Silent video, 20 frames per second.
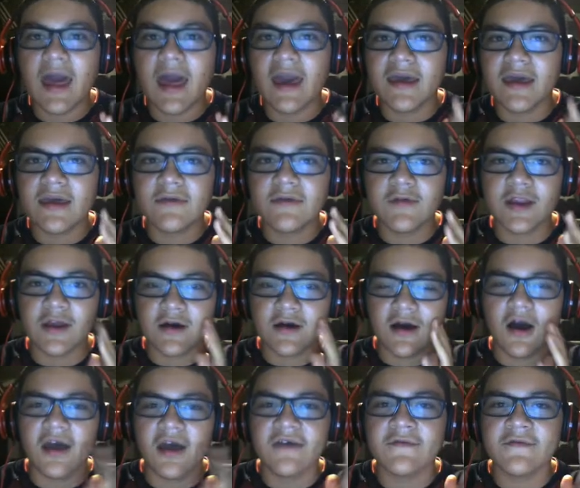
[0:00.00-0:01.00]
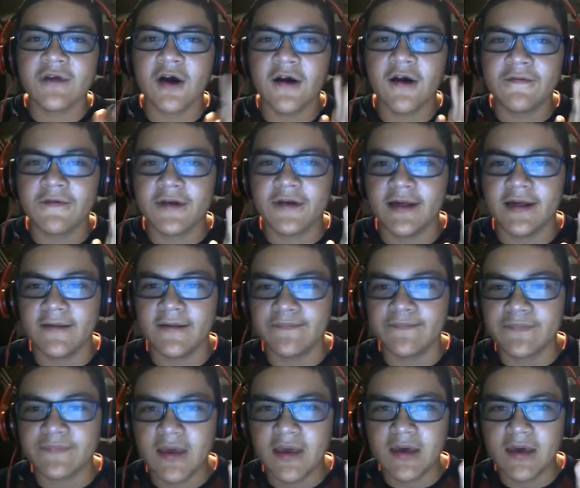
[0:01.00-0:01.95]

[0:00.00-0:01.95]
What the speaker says: I even offered him